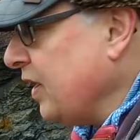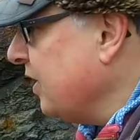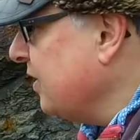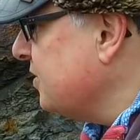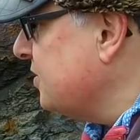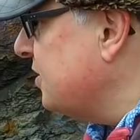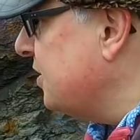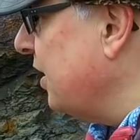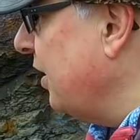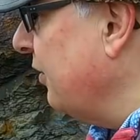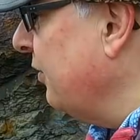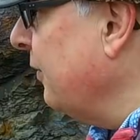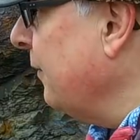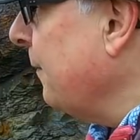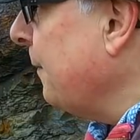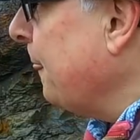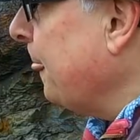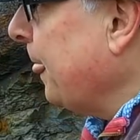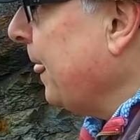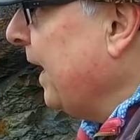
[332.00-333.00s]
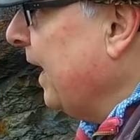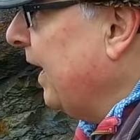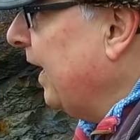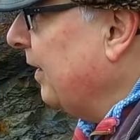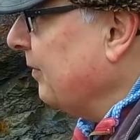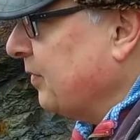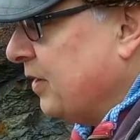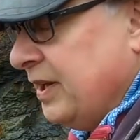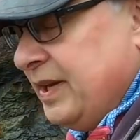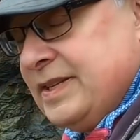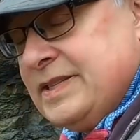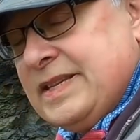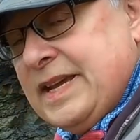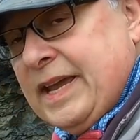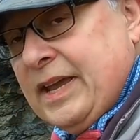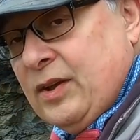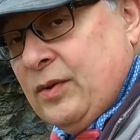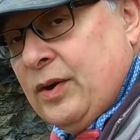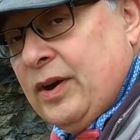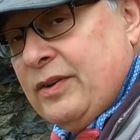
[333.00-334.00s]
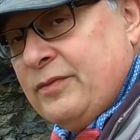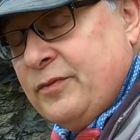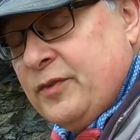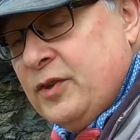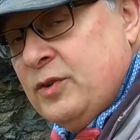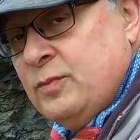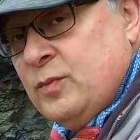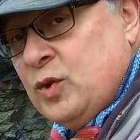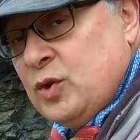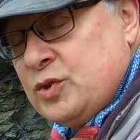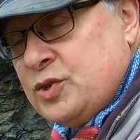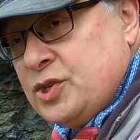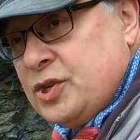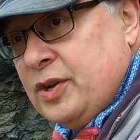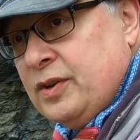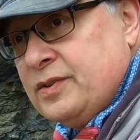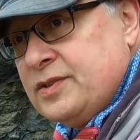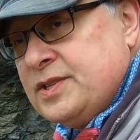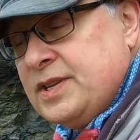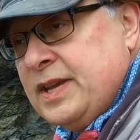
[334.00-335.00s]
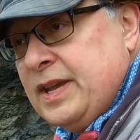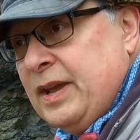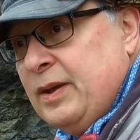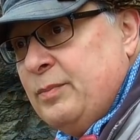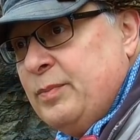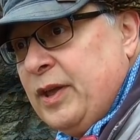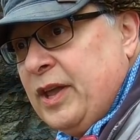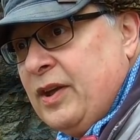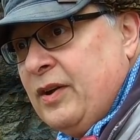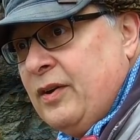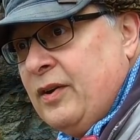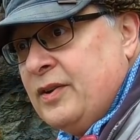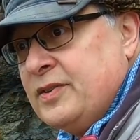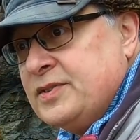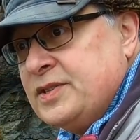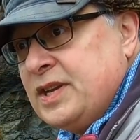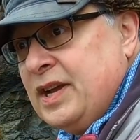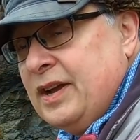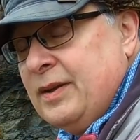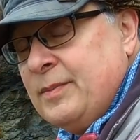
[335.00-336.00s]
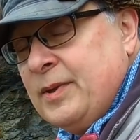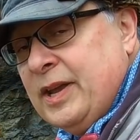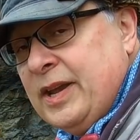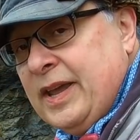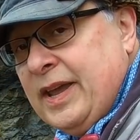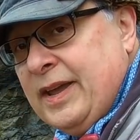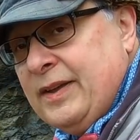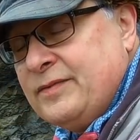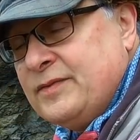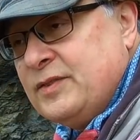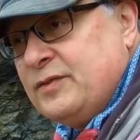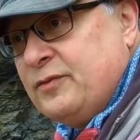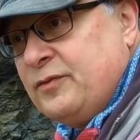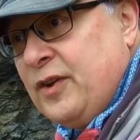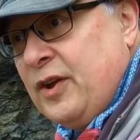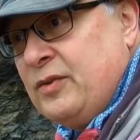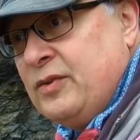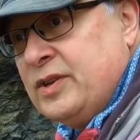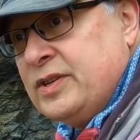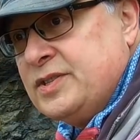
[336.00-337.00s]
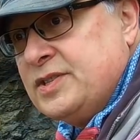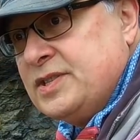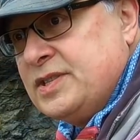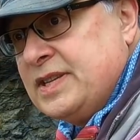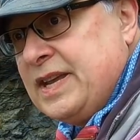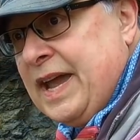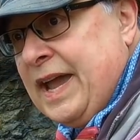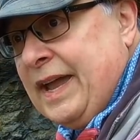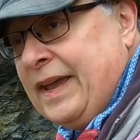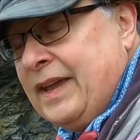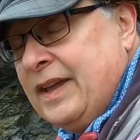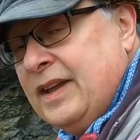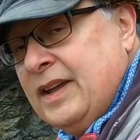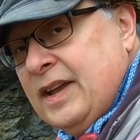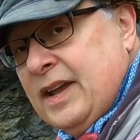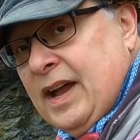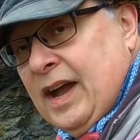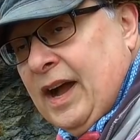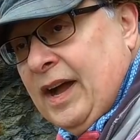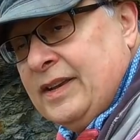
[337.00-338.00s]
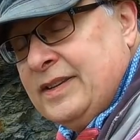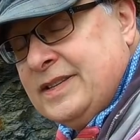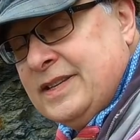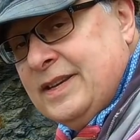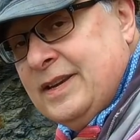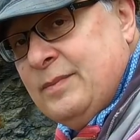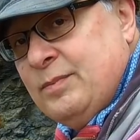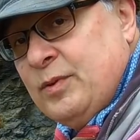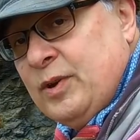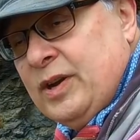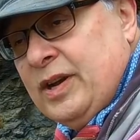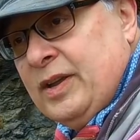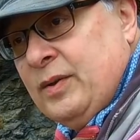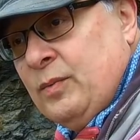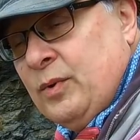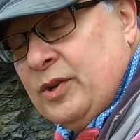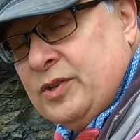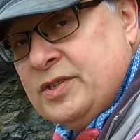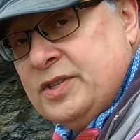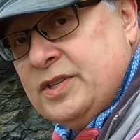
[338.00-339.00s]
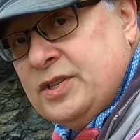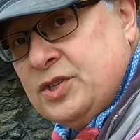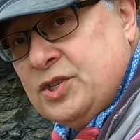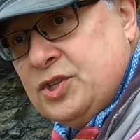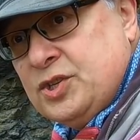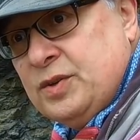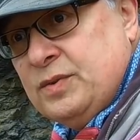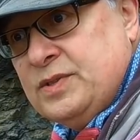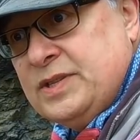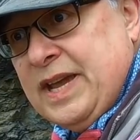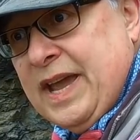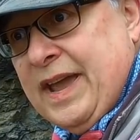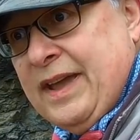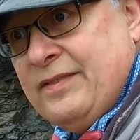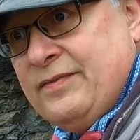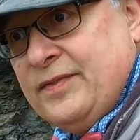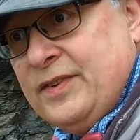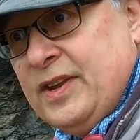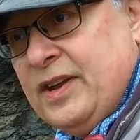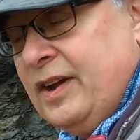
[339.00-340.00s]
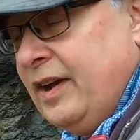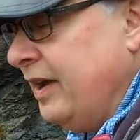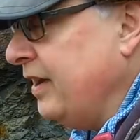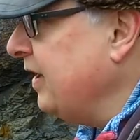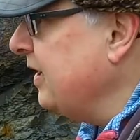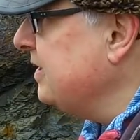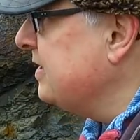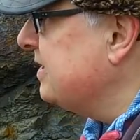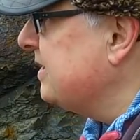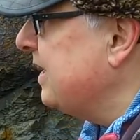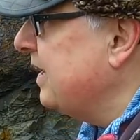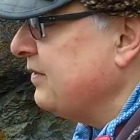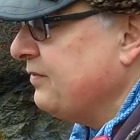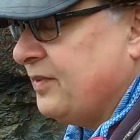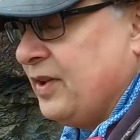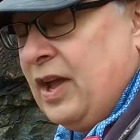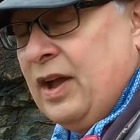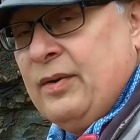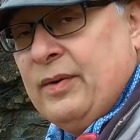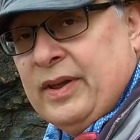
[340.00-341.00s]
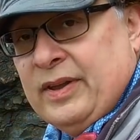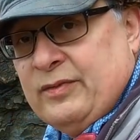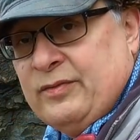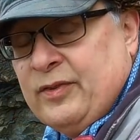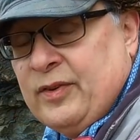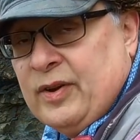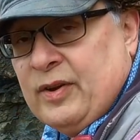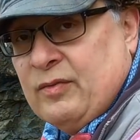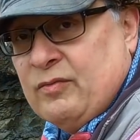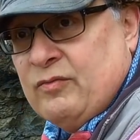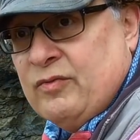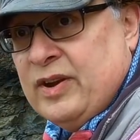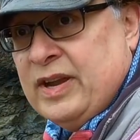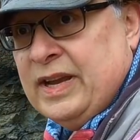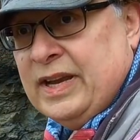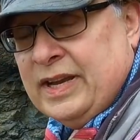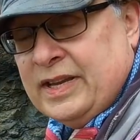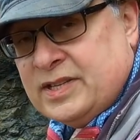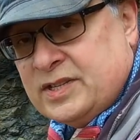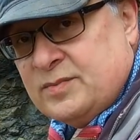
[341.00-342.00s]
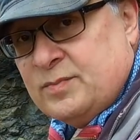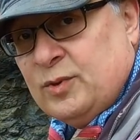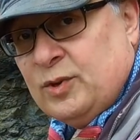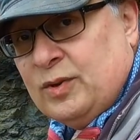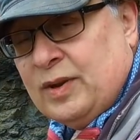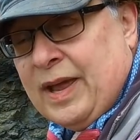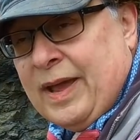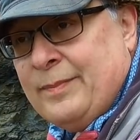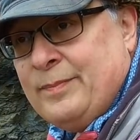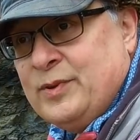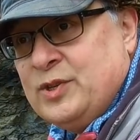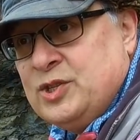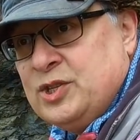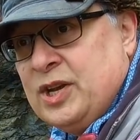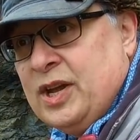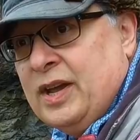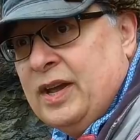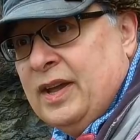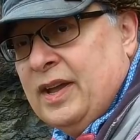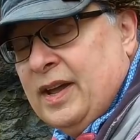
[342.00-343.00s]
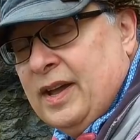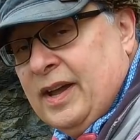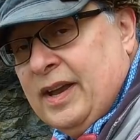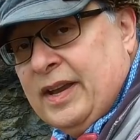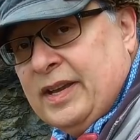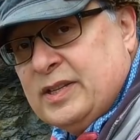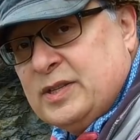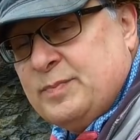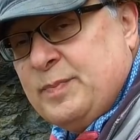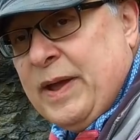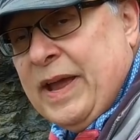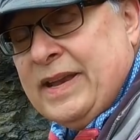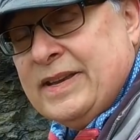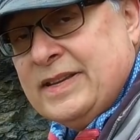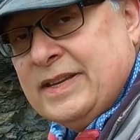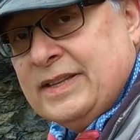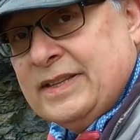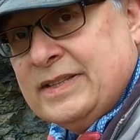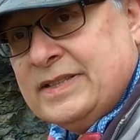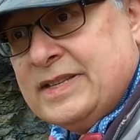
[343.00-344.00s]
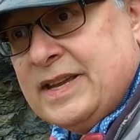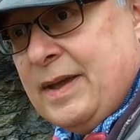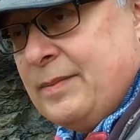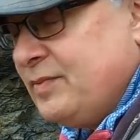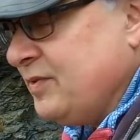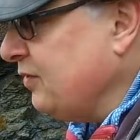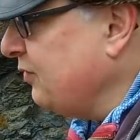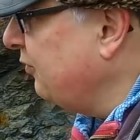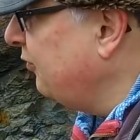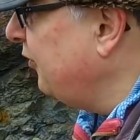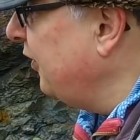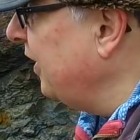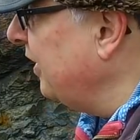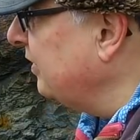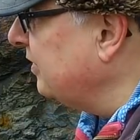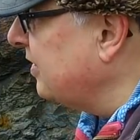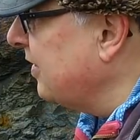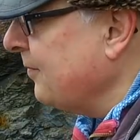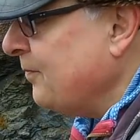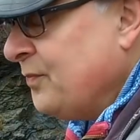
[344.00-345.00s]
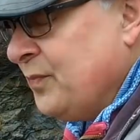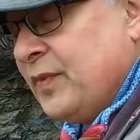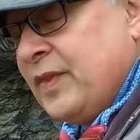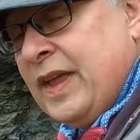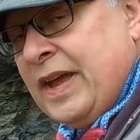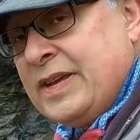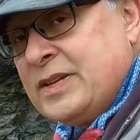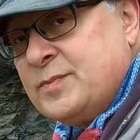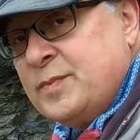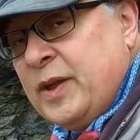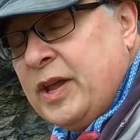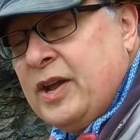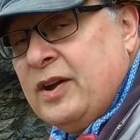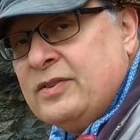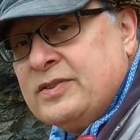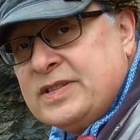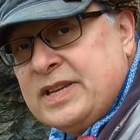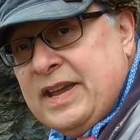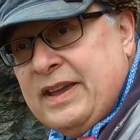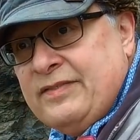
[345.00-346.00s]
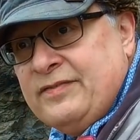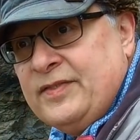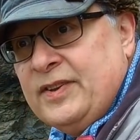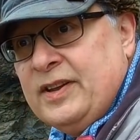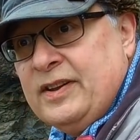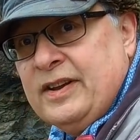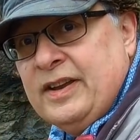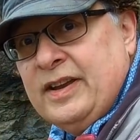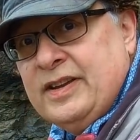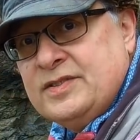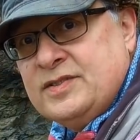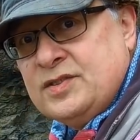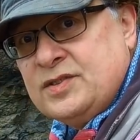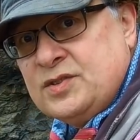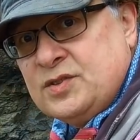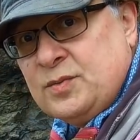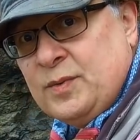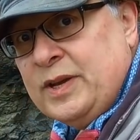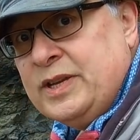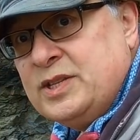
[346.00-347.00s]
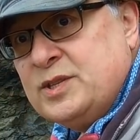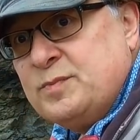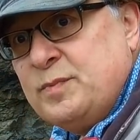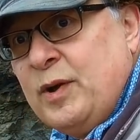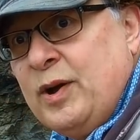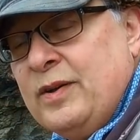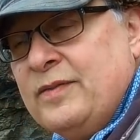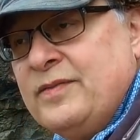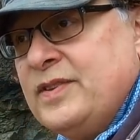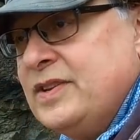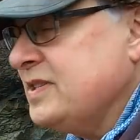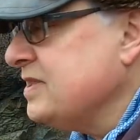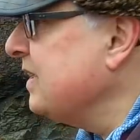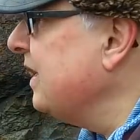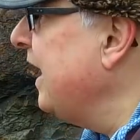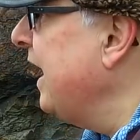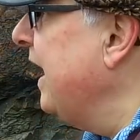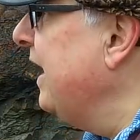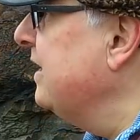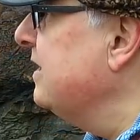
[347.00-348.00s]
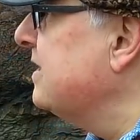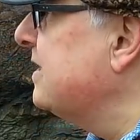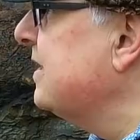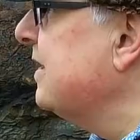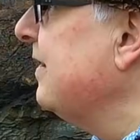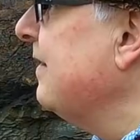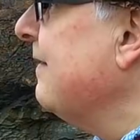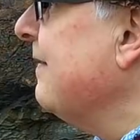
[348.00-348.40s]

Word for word: So I'm going to take quite a few more shots here because I'm going to have to focus stack. I deliberately wanted to shoot at f9 instead of going for a really small aperture and expanding the depth of field. That's because f9 is the sweet spot of this lens.